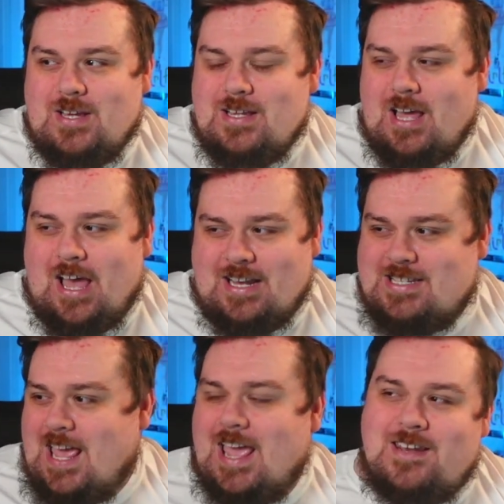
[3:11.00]

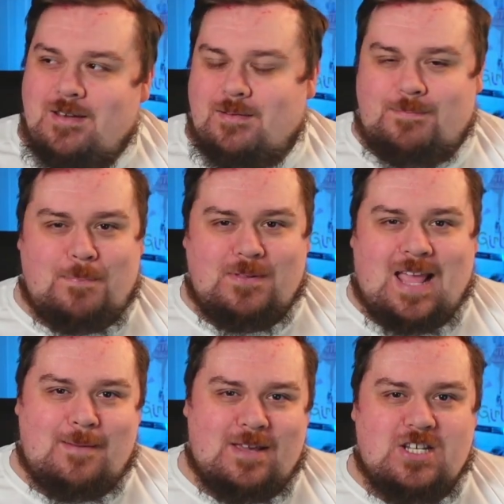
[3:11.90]
10
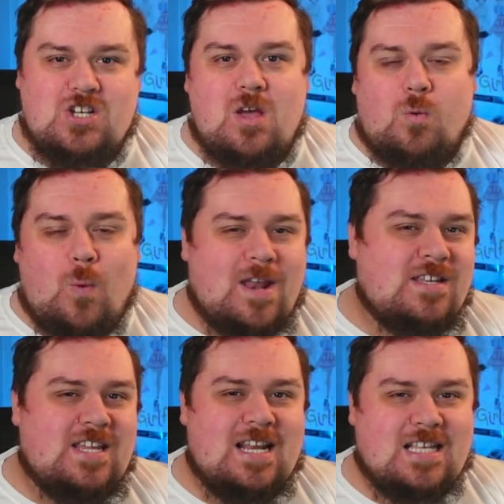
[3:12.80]
damage when
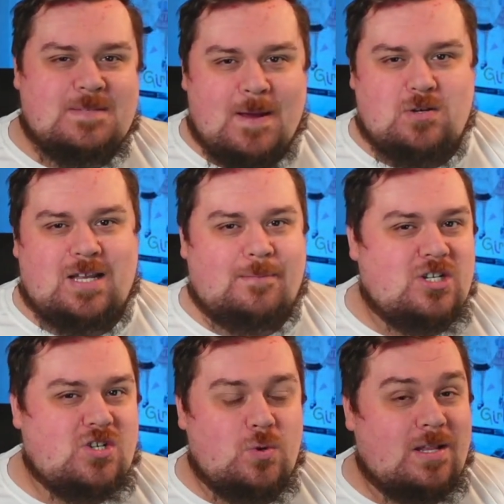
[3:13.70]
dealing special
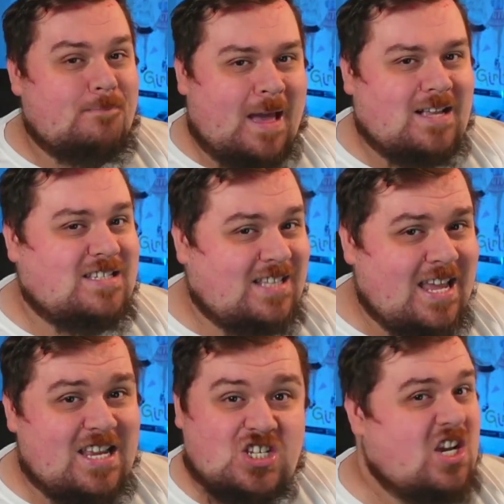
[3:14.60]
damage to the
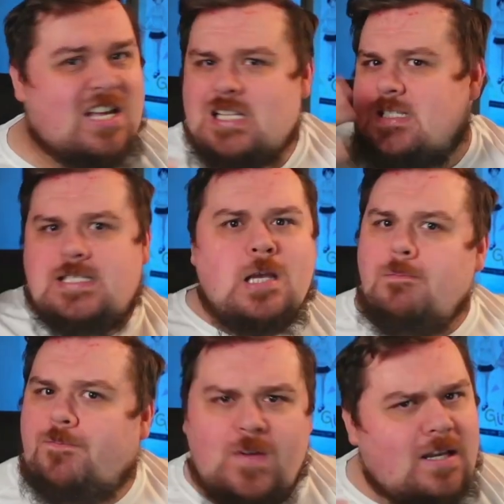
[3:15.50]
backstage,
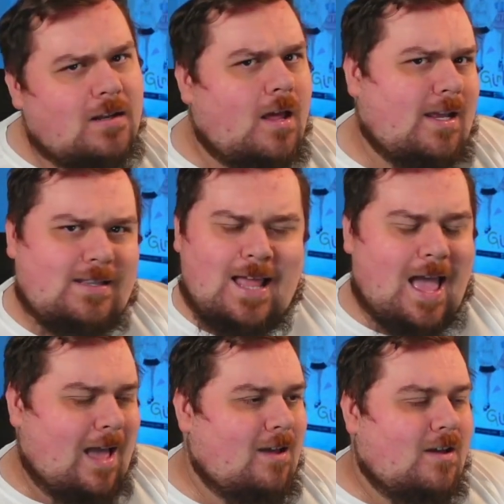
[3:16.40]
something like
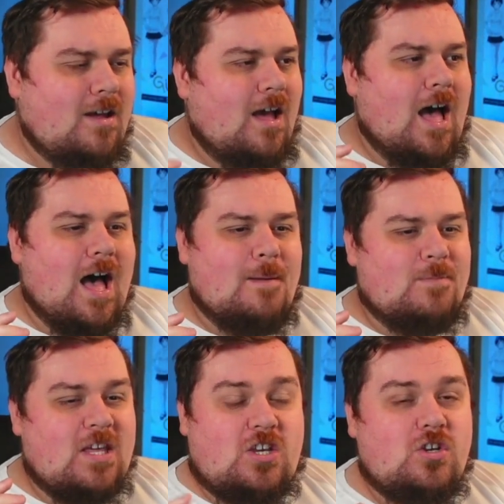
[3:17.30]
that.
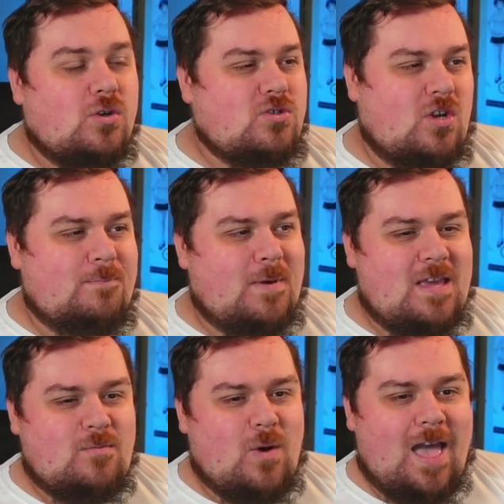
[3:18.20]
It could also
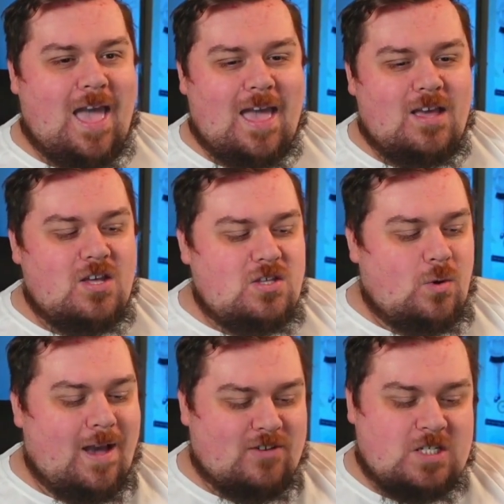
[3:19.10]
be where you
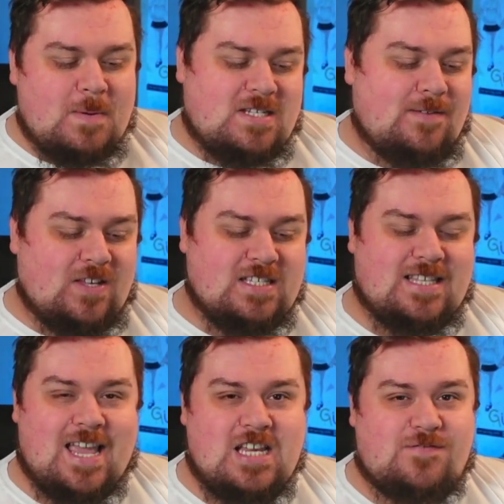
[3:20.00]
have a specific
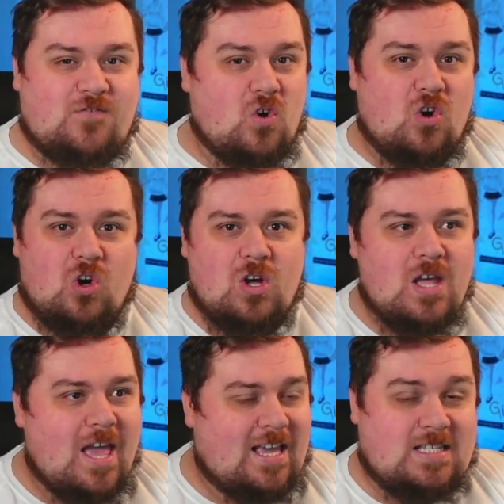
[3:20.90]
stage for
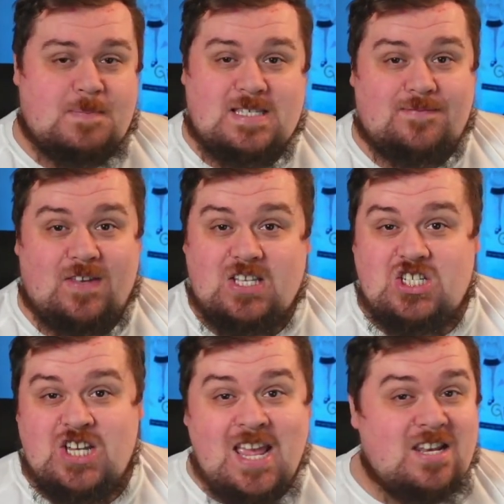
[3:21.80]
a specific
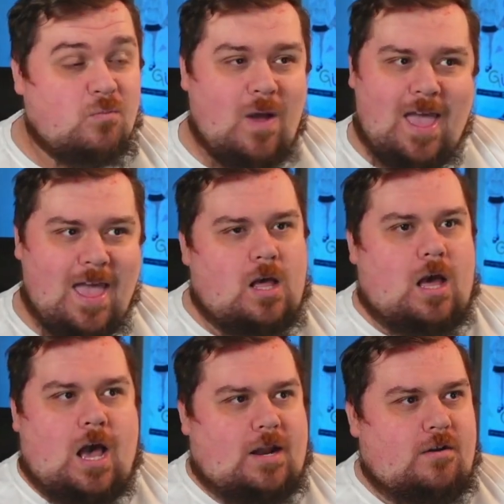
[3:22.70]
gen, where,
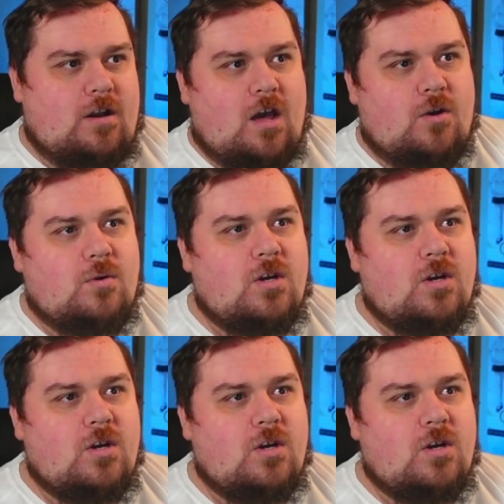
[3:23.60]
I don't know,